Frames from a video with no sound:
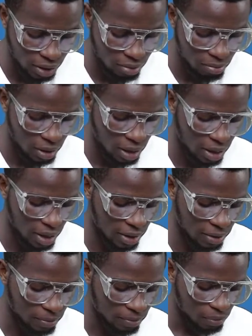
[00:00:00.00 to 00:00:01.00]
by
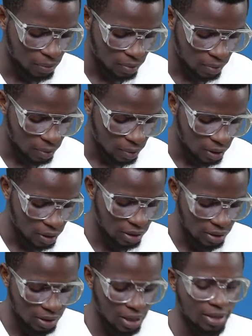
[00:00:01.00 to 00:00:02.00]

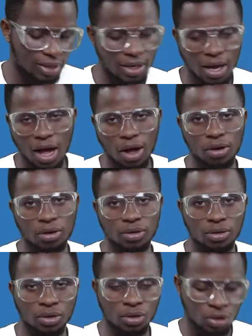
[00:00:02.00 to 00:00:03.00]
the distance
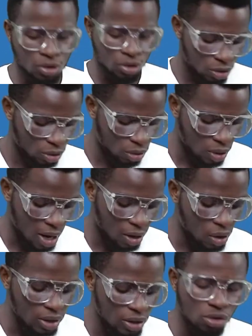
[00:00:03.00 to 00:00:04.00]
r. So
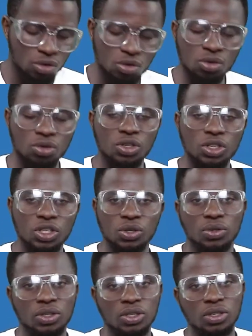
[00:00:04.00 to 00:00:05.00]
according to
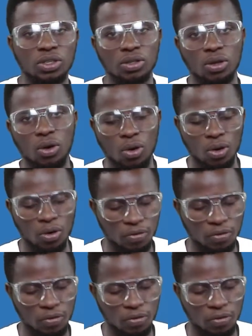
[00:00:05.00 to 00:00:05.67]
Newton's law of